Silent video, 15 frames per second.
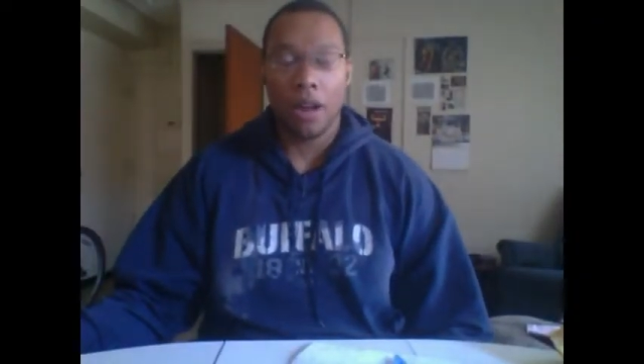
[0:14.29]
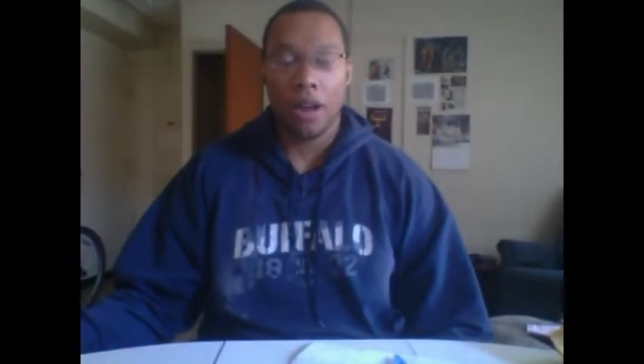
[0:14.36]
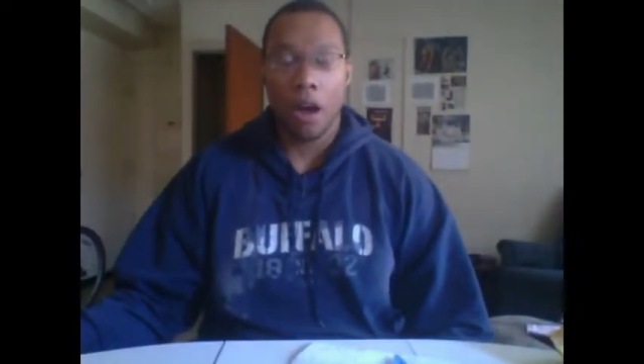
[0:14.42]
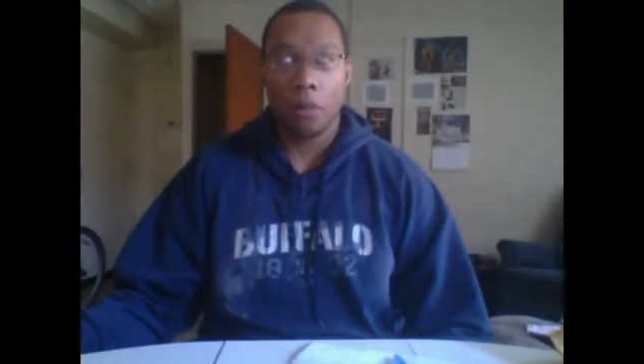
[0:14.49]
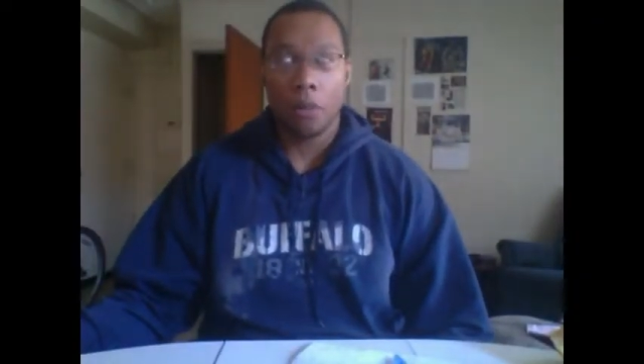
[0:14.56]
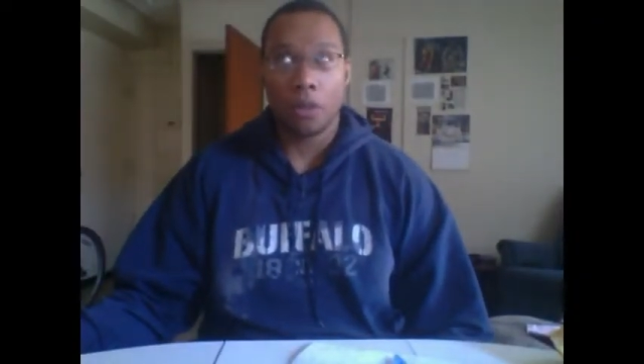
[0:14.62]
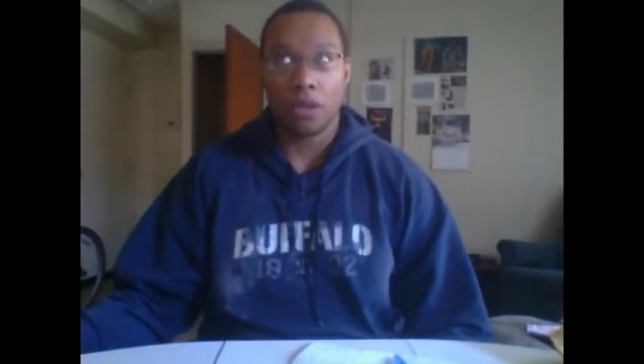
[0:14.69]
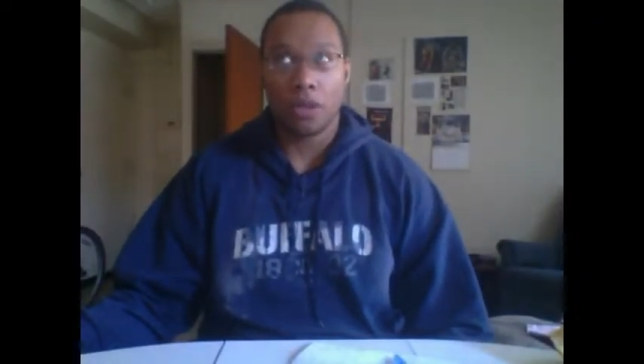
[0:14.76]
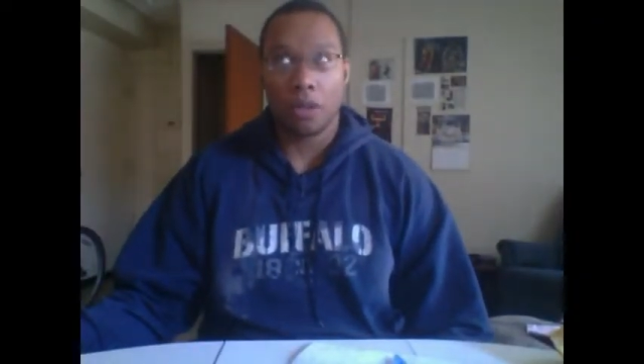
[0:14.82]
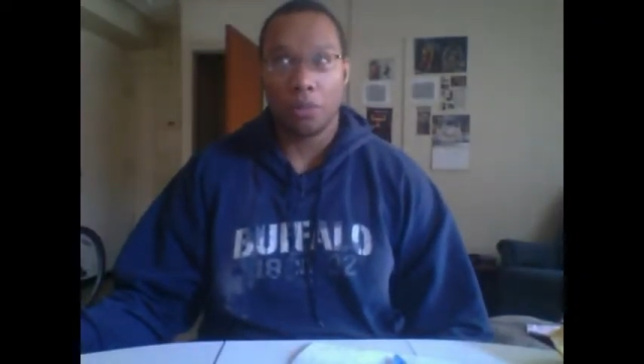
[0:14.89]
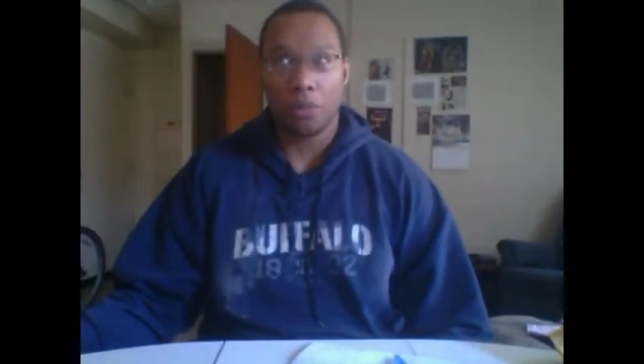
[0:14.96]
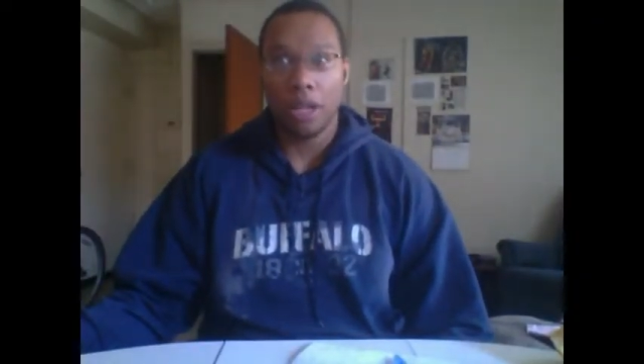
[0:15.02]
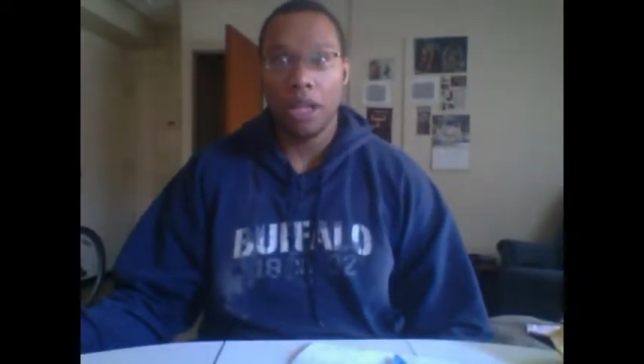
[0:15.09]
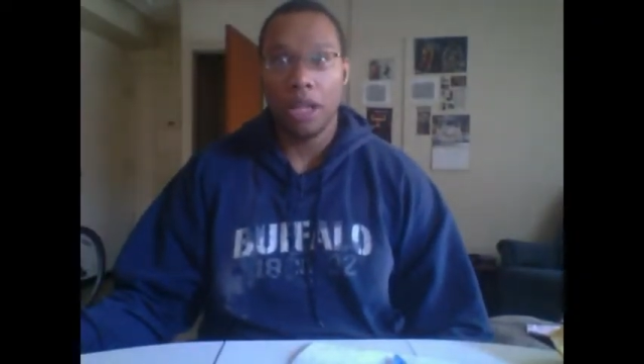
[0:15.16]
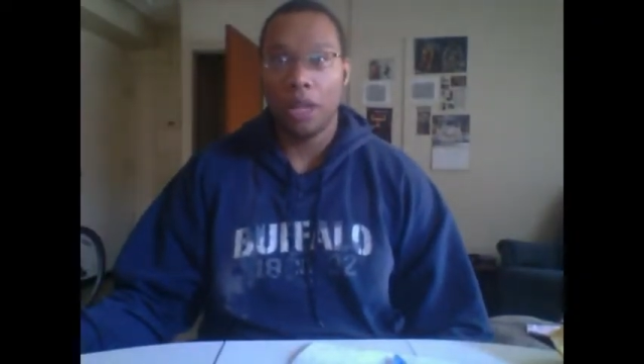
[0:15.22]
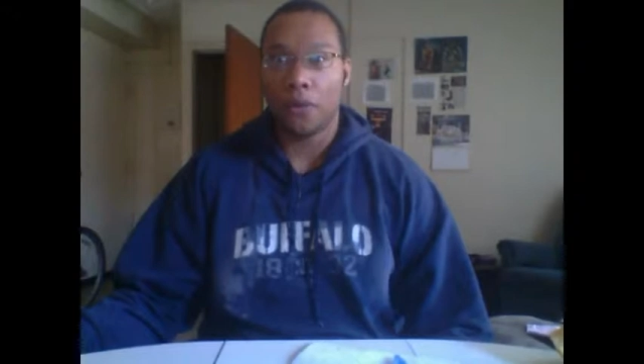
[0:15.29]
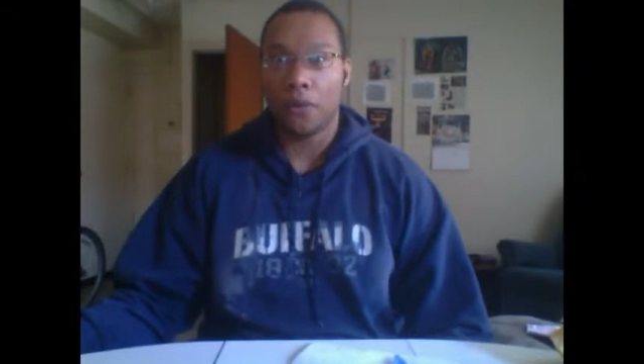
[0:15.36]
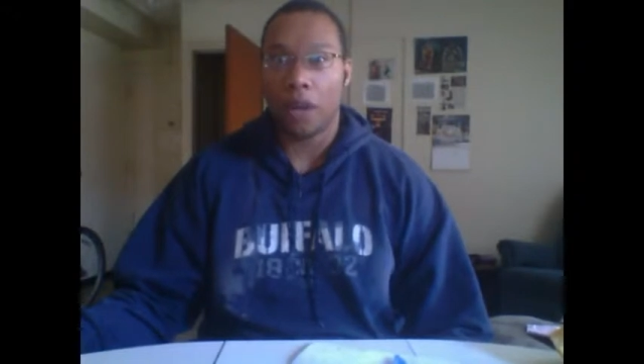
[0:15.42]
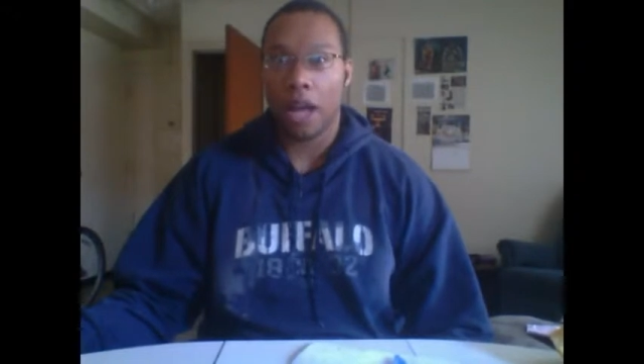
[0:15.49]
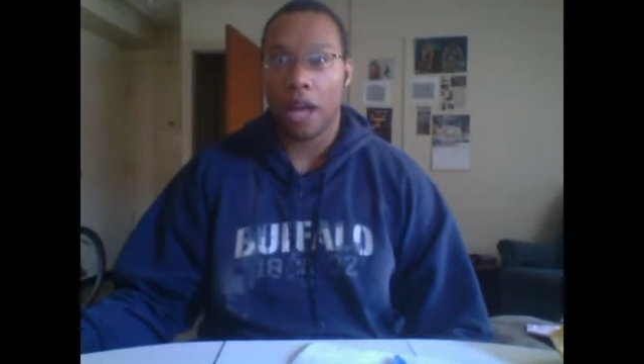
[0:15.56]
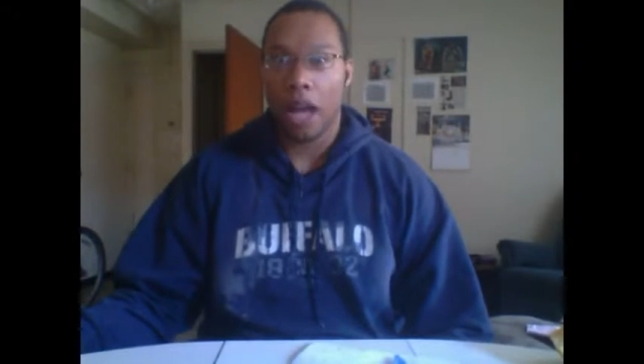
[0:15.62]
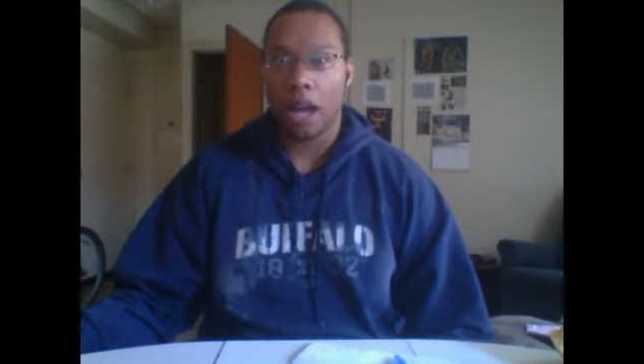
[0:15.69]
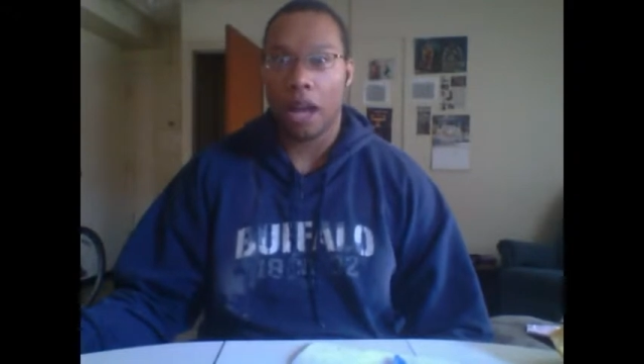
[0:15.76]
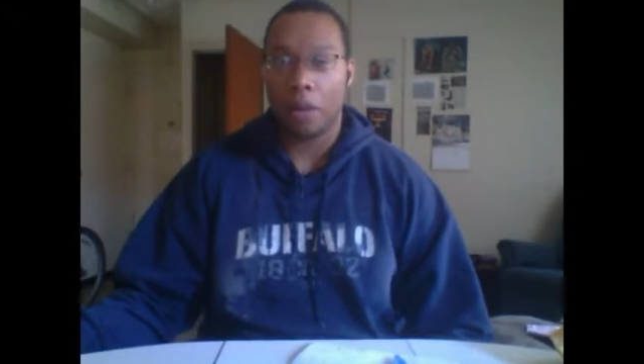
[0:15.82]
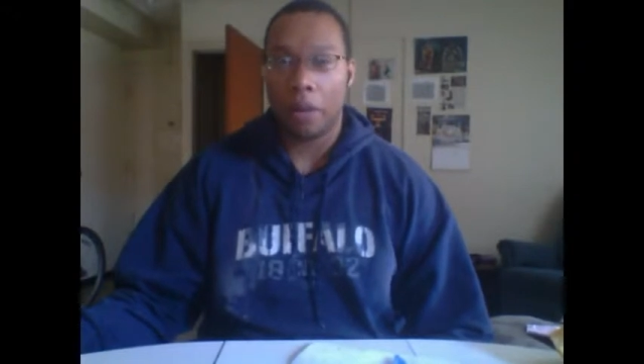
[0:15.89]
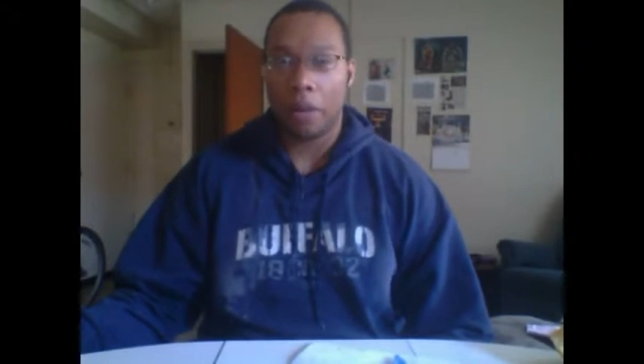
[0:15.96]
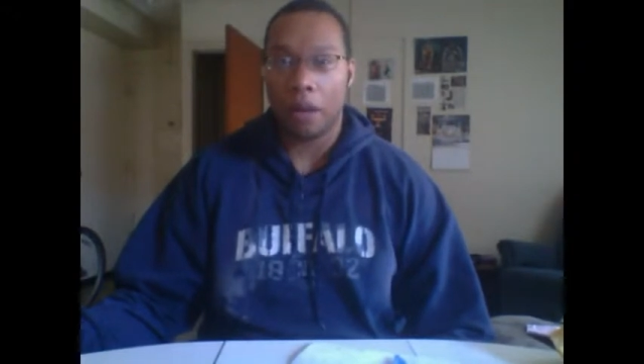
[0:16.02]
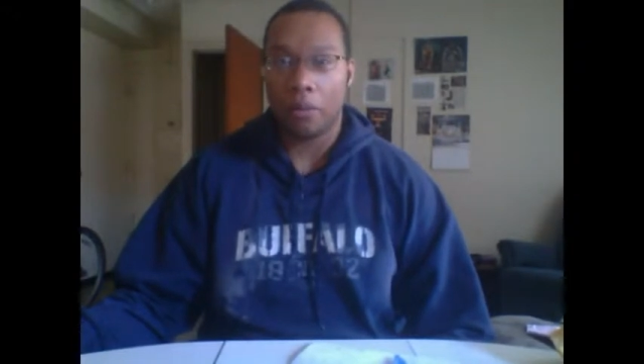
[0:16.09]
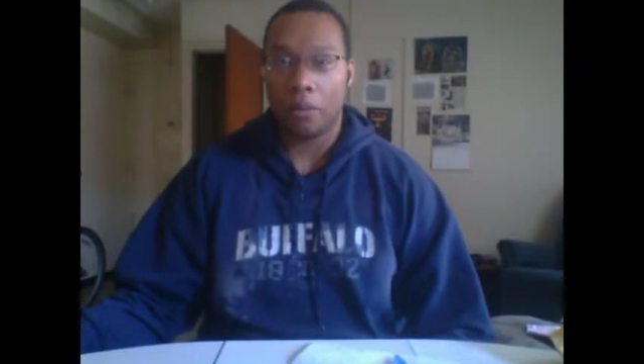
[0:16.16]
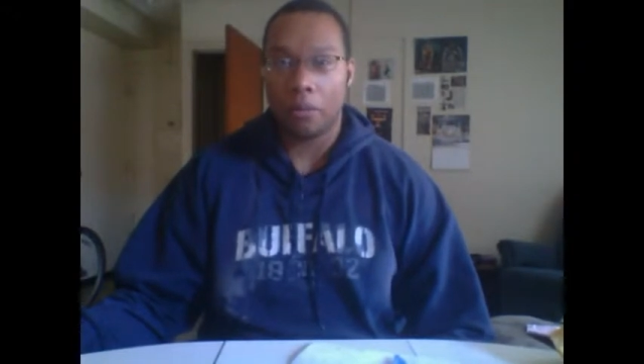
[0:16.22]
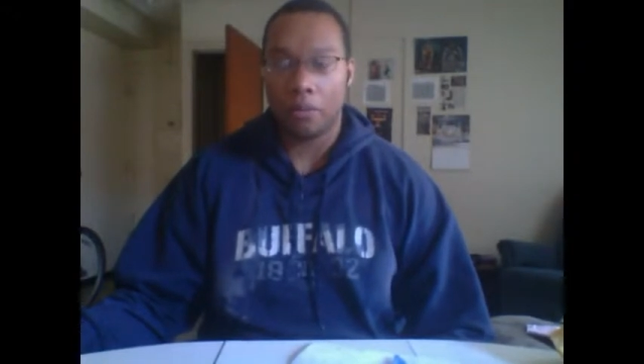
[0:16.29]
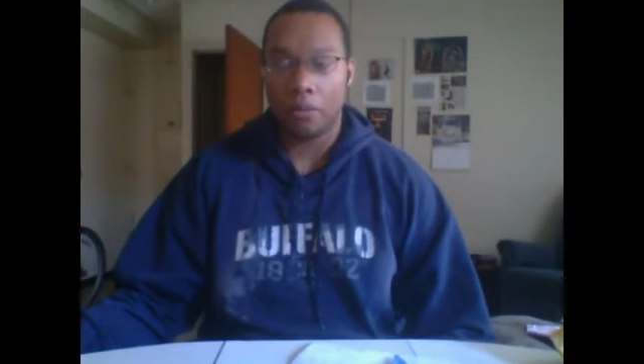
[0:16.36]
almost completely forgot about